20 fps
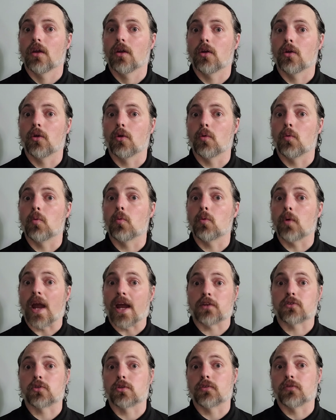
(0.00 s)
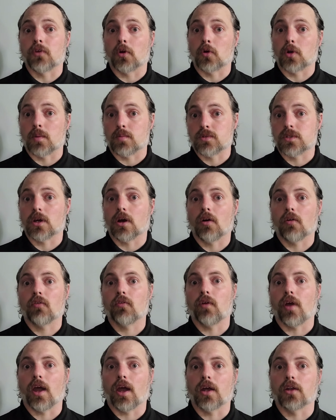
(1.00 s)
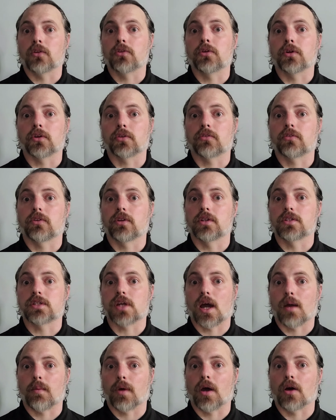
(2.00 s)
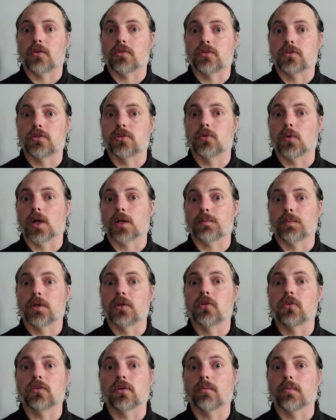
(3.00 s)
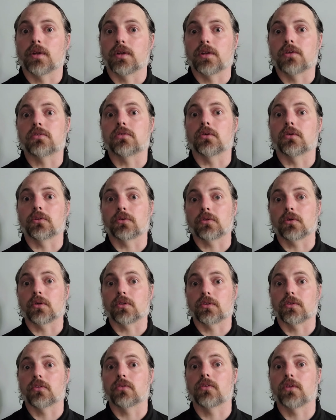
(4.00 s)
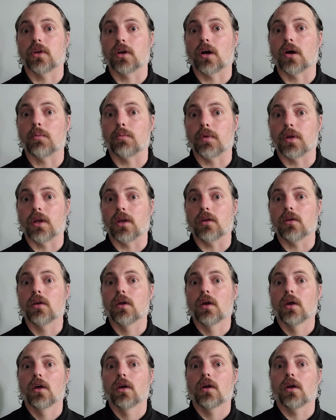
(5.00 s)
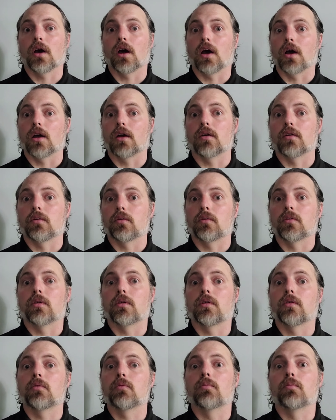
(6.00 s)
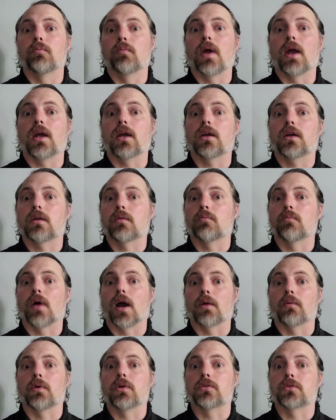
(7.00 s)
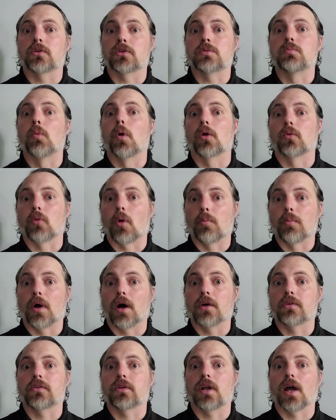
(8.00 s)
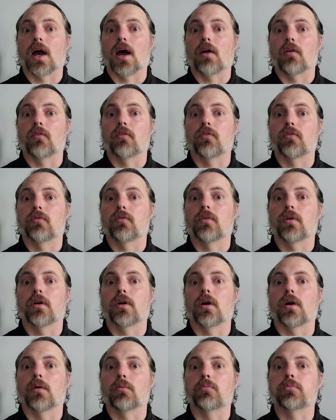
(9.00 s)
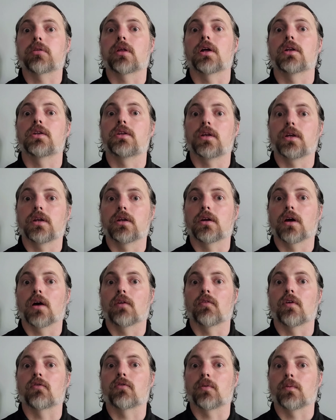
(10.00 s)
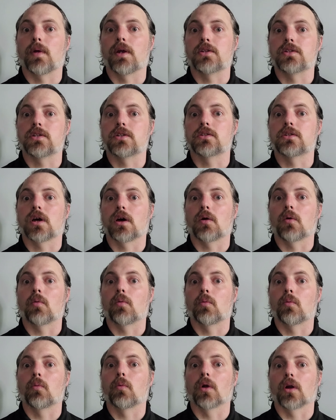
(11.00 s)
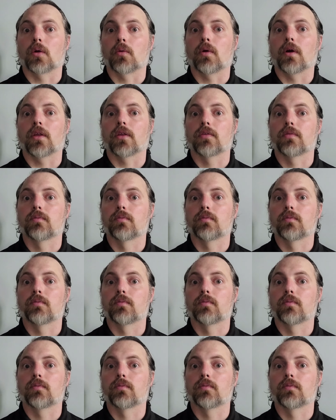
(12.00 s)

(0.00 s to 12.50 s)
who answered the phone himself and took the time out to direct me to some additional sources to help me uh, make my research more robust and have uh, plenty of information to work with.